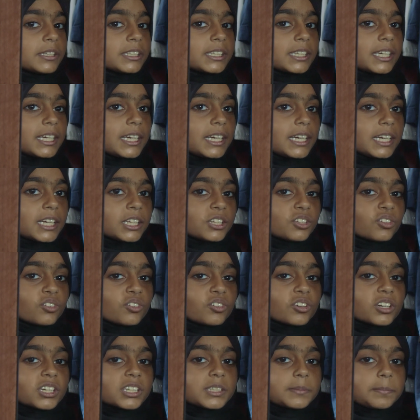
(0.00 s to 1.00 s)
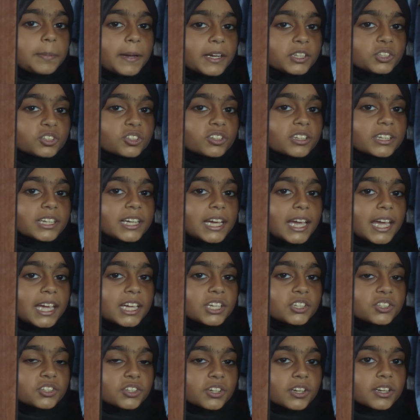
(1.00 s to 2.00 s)
was Eid or a special
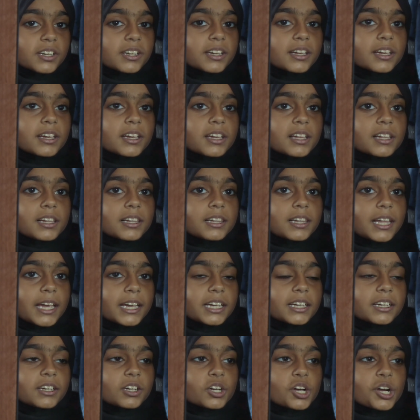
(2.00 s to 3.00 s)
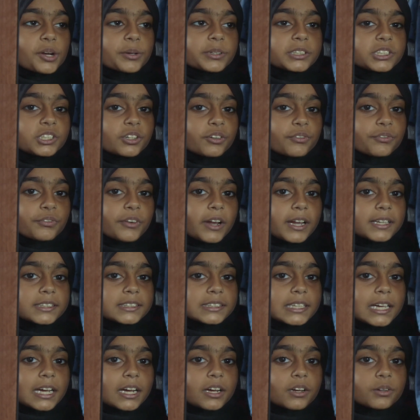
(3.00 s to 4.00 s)
occasion, like going to a
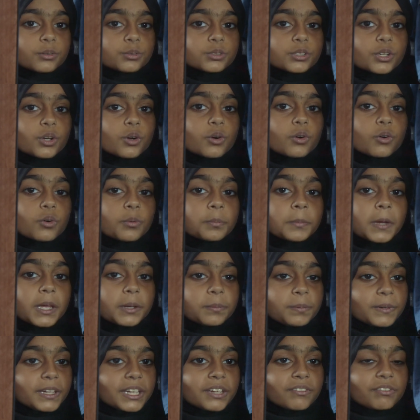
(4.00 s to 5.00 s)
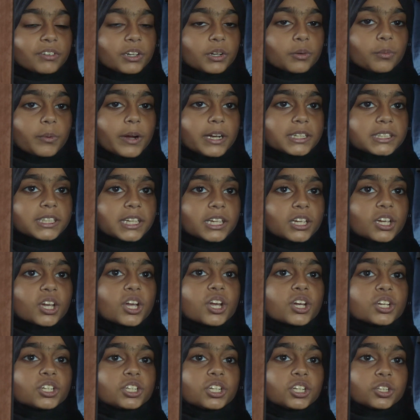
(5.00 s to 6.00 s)
friend's house or maybe even a wedding,
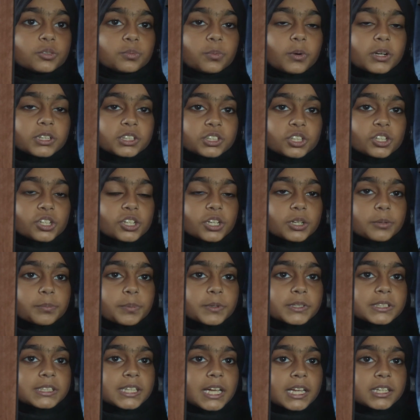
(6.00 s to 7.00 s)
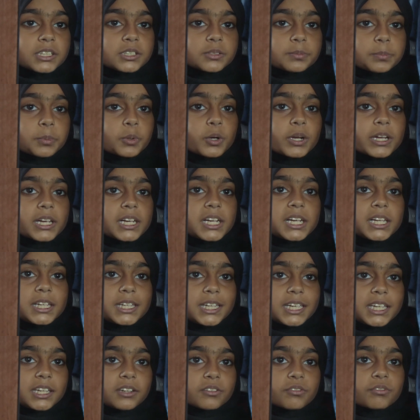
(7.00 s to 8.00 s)
you'd want to look presentable and
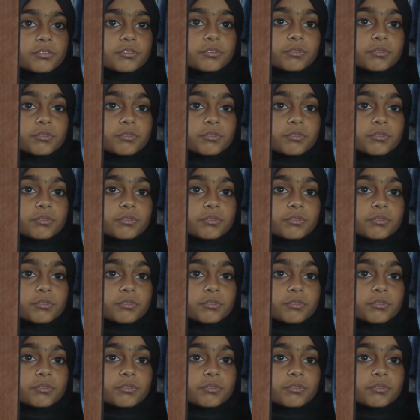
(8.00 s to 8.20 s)
clean,